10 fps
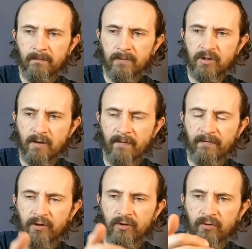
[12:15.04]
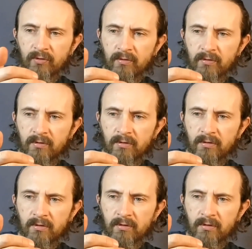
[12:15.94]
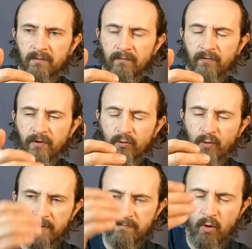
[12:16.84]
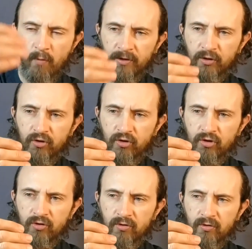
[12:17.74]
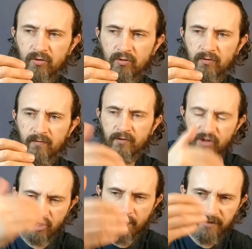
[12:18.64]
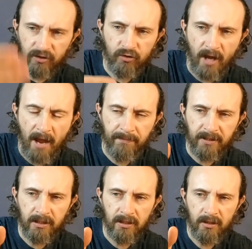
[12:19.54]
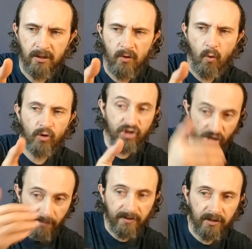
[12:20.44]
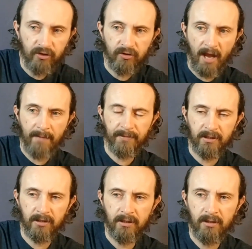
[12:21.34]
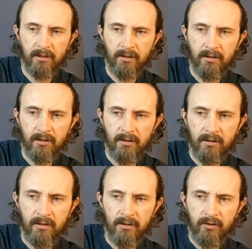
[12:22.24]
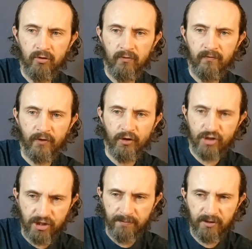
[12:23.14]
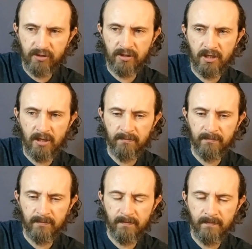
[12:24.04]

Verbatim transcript: some of you for the right moment for something to happen, or something to happen, for your ships to come.